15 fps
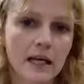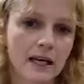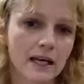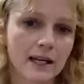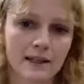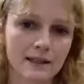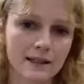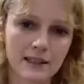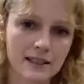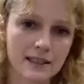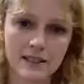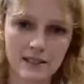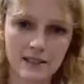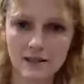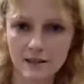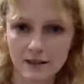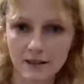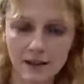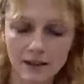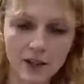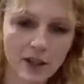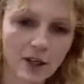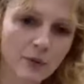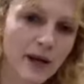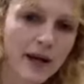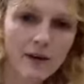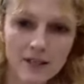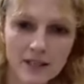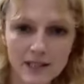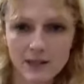and at least, you know, we
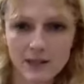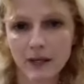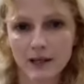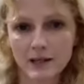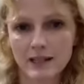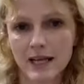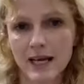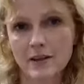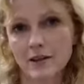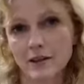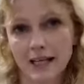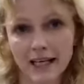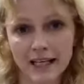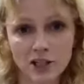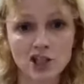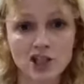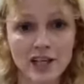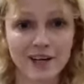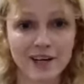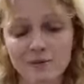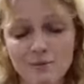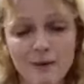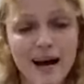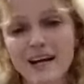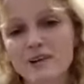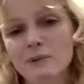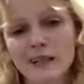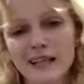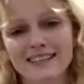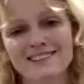have this experience together, and I can share my
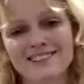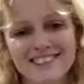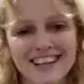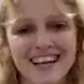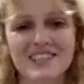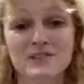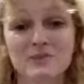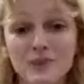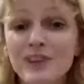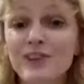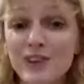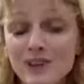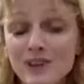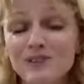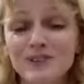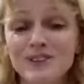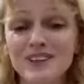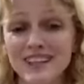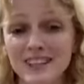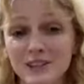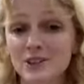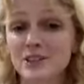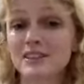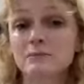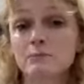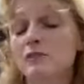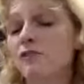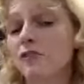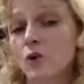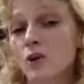Pilates class with you that I couldn't
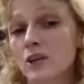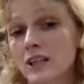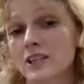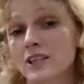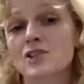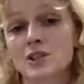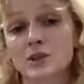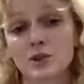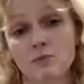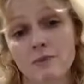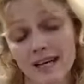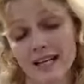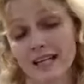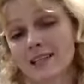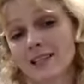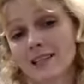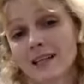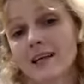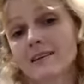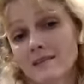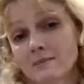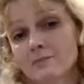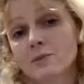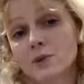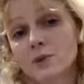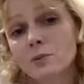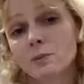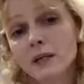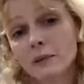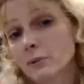before. So you might actually get some
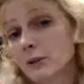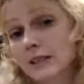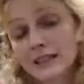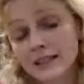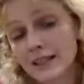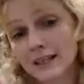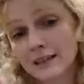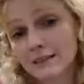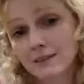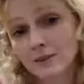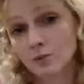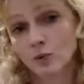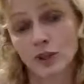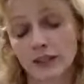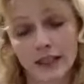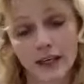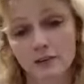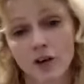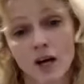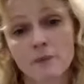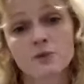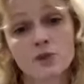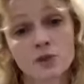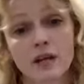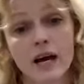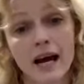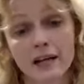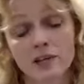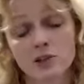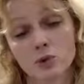new people in that wouldn't have come to the
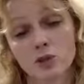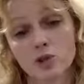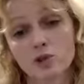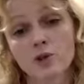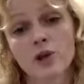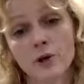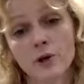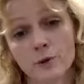actual studio.